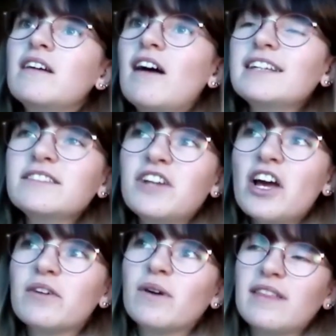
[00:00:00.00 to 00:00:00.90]
I don't
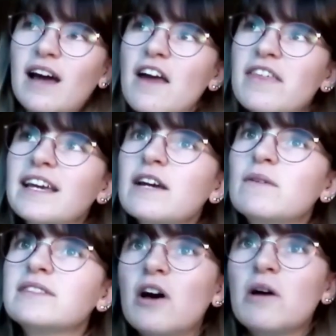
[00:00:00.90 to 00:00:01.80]
know, I think it
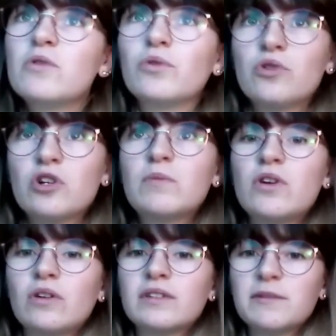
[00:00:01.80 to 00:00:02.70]
was a lot more
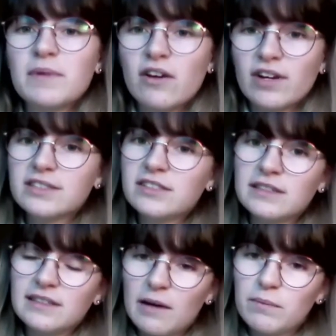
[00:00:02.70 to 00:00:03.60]
normal to be a
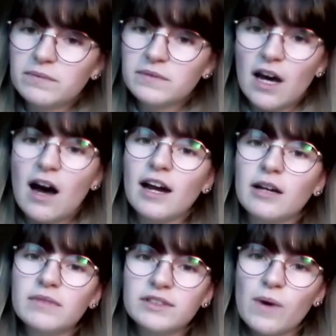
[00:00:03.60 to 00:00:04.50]
Christian in that
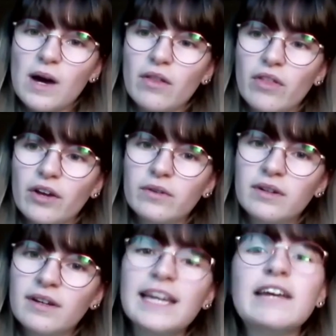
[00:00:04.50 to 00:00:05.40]
time as well, though.
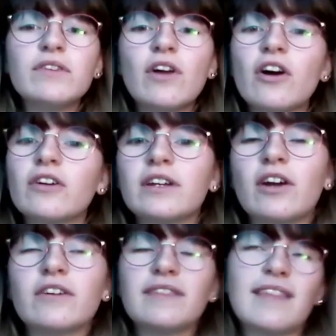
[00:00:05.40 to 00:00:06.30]
Even though, you
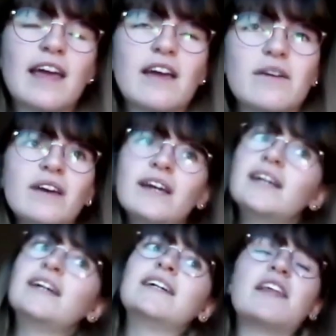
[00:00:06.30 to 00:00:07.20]
know, they
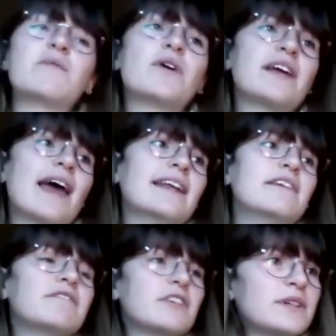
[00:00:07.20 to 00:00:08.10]
they were getting
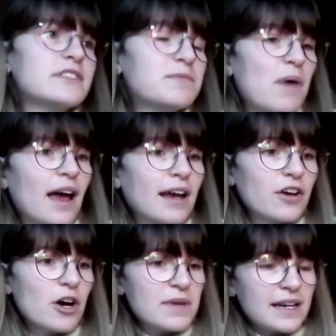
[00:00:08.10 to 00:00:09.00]
influenced by
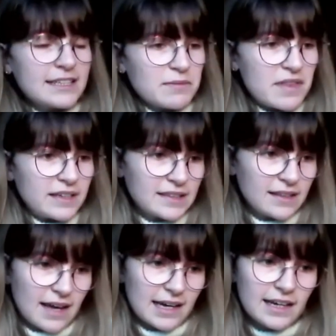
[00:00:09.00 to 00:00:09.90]
communism and things
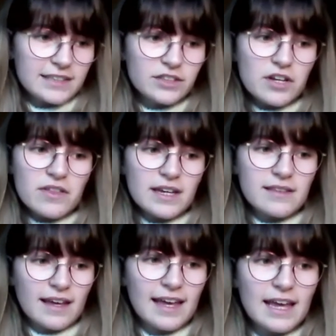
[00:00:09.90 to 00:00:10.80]
like that, I do
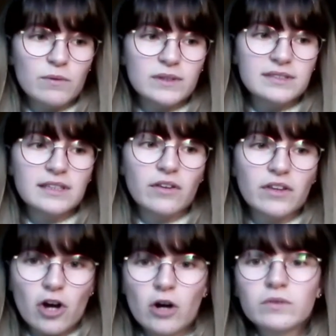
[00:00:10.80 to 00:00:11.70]
think that it was still
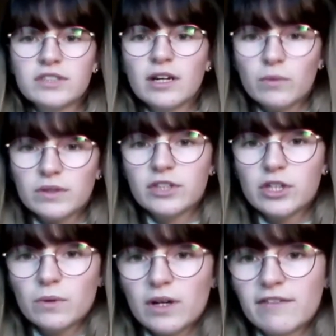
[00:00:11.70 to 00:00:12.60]
the culture was
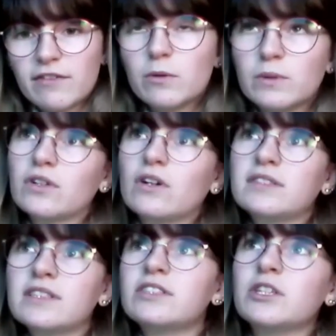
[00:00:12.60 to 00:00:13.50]
you, if you were
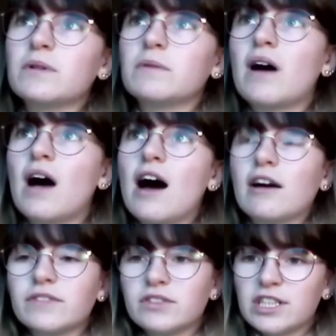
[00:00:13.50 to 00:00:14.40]
Scottish, you were
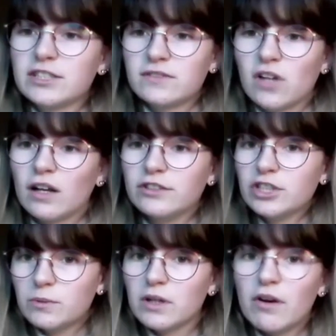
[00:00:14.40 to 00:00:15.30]
part of the Church of Scotland,
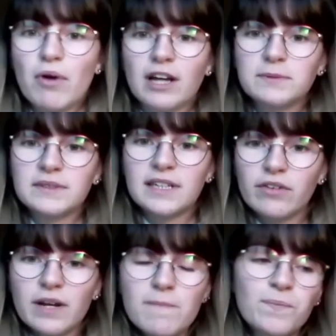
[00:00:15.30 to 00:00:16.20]
you were a
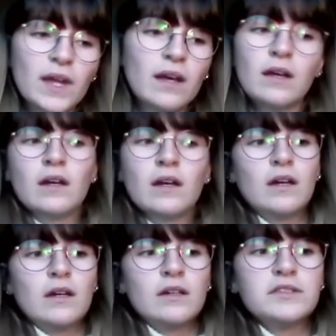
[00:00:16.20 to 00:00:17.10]
Presbyterian.
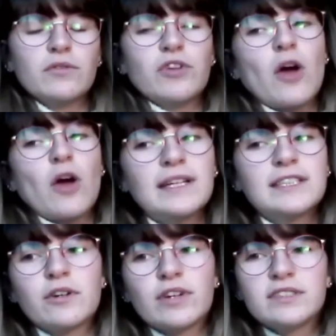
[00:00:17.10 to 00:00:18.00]
So going
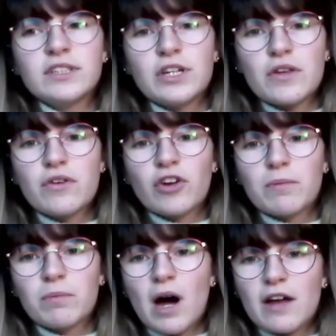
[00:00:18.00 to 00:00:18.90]
to a Christian youth
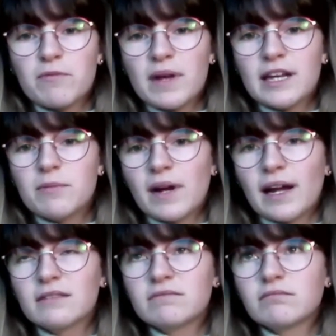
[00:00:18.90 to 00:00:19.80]
group might have been a
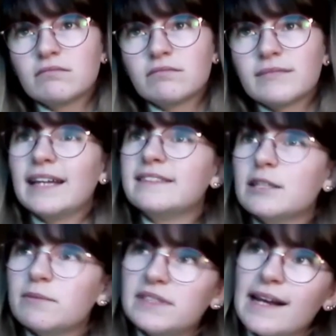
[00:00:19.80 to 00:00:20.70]
bit
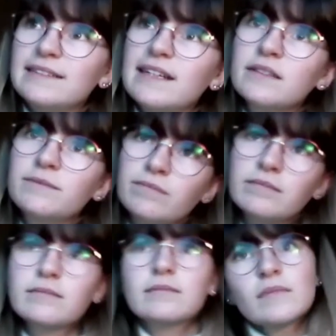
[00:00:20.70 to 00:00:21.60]
intimidating
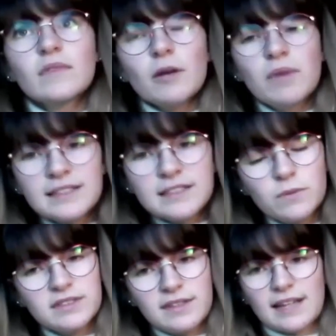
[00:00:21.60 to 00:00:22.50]
because it
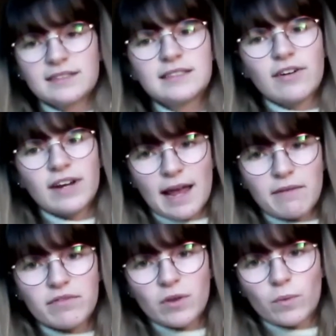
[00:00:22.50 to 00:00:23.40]
wasn't necessarily
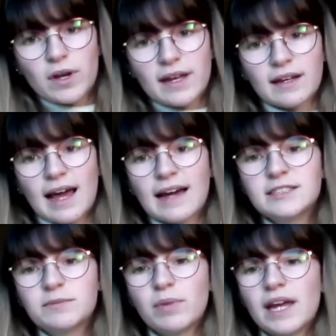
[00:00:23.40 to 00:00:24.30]
aimed for the working
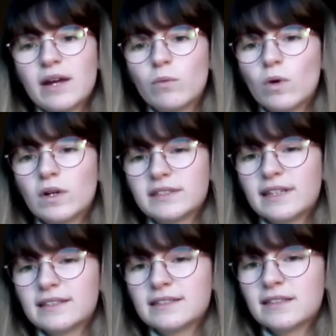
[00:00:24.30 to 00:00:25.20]
class, but it wasn't
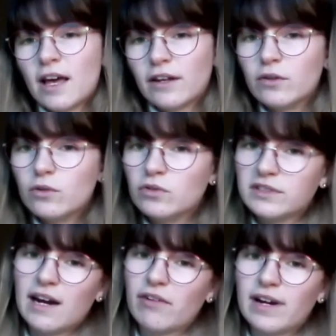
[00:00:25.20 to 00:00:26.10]
as um,
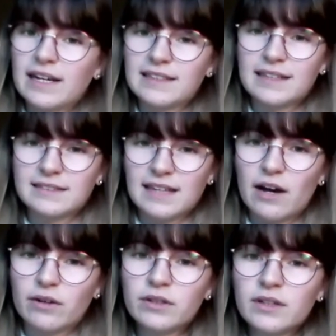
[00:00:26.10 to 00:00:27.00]
ordinary as it is
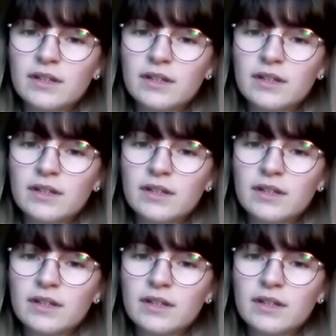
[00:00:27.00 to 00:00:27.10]
now.